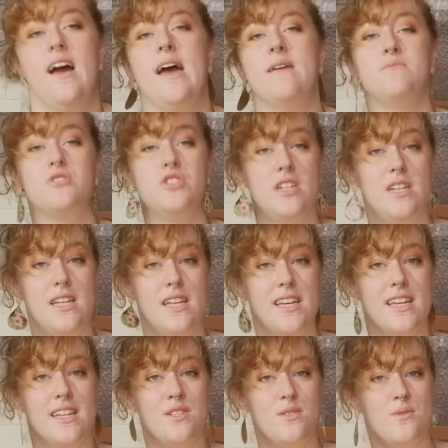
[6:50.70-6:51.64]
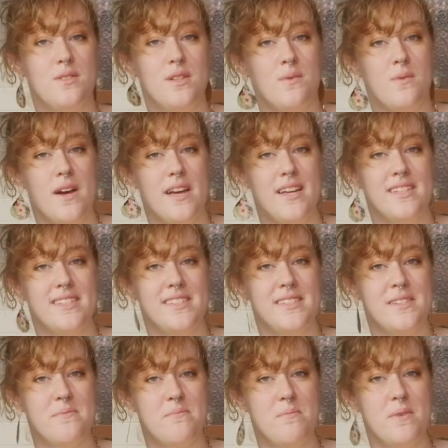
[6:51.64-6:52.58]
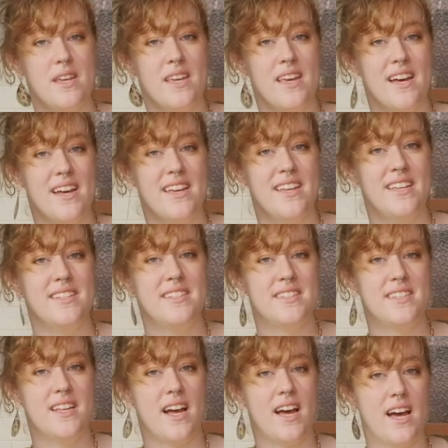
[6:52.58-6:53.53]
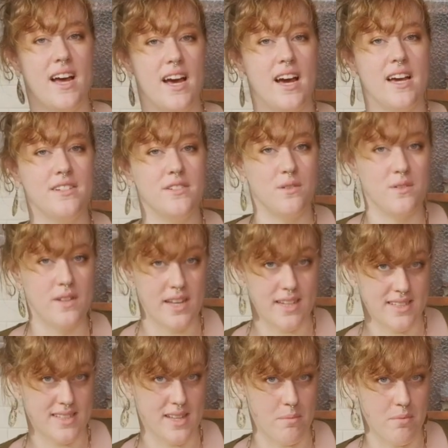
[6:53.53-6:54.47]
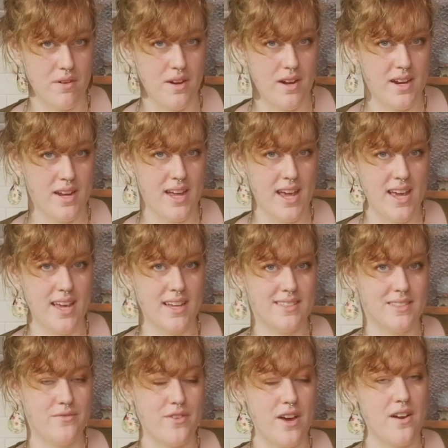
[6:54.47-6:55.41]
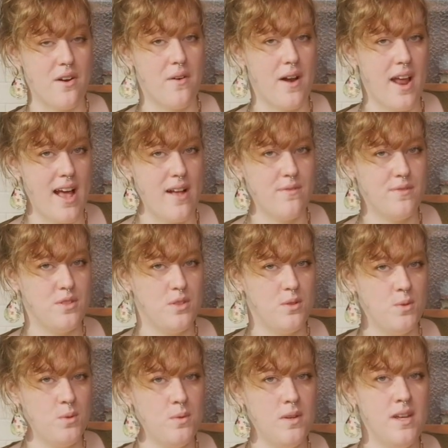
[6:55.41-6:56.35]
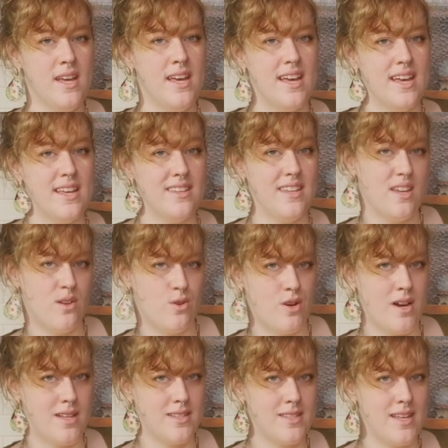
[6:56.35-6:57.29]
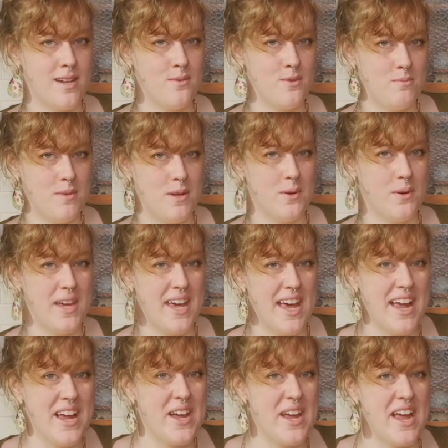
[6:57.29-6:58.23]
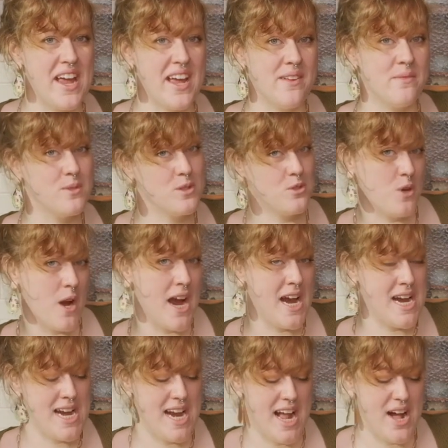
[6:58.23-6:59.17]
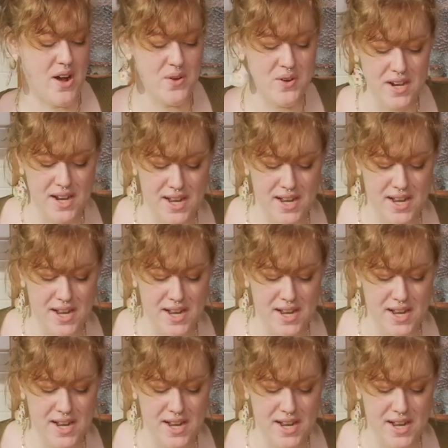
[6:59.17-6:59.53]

I'm cheating and using whites because I don't like separating eggs if I don't have to, and the internet said it would be okay, and we're trying it out.